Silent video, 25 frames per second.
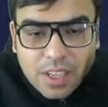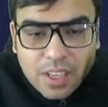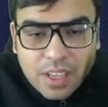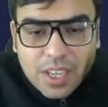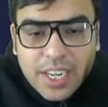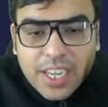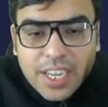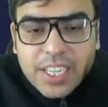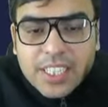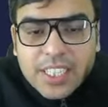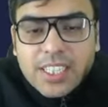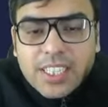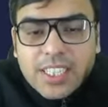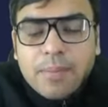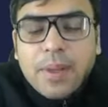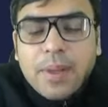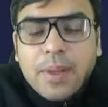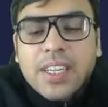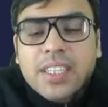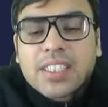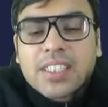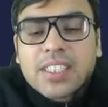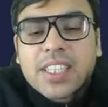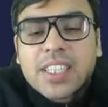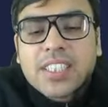Reasonable
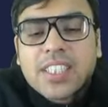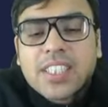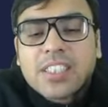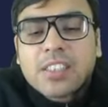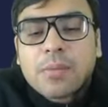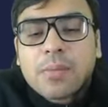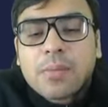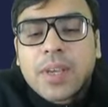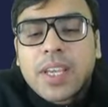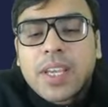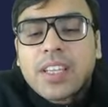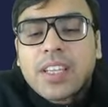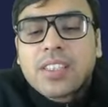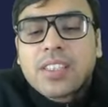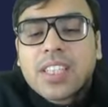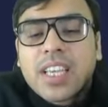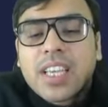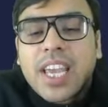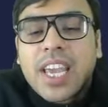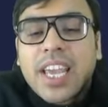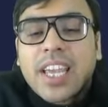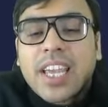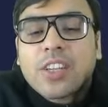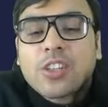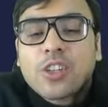restrictions means
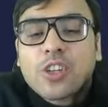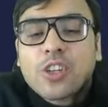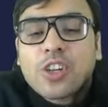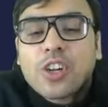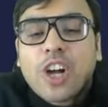A should